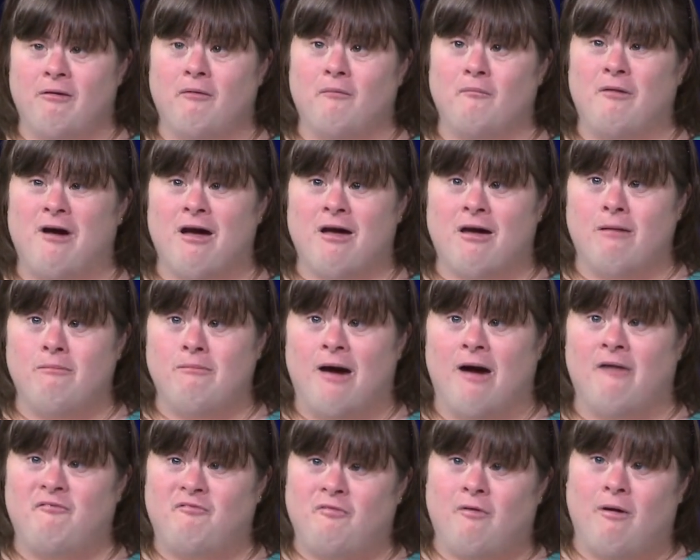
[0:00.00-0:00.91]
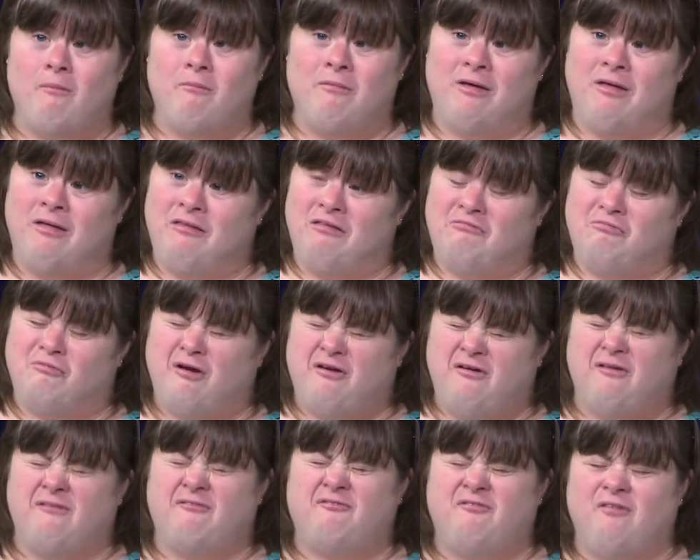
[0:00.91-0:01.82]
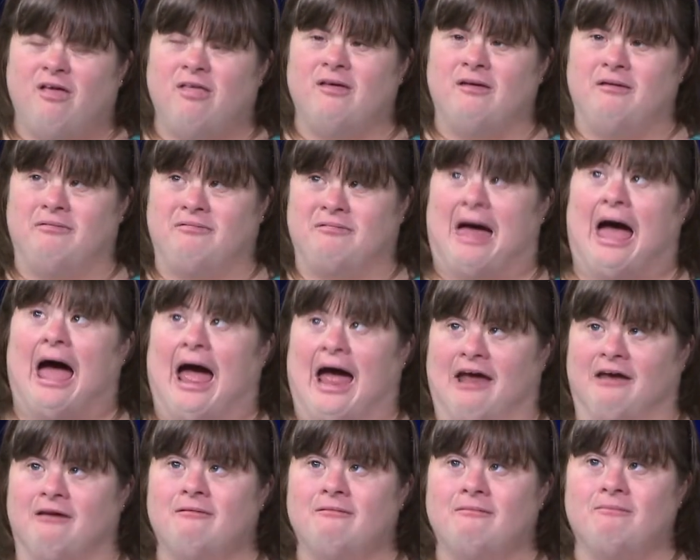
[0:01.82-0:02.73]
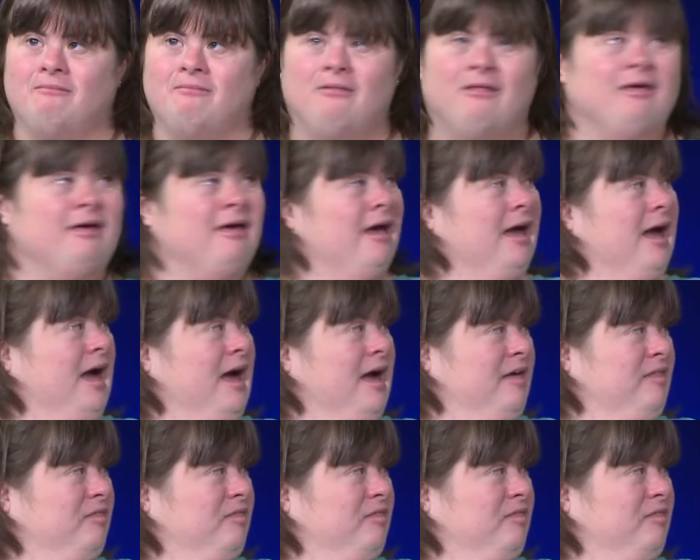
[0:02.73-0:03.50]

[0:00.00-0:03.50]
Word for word: What will come out from is what you feel inside. And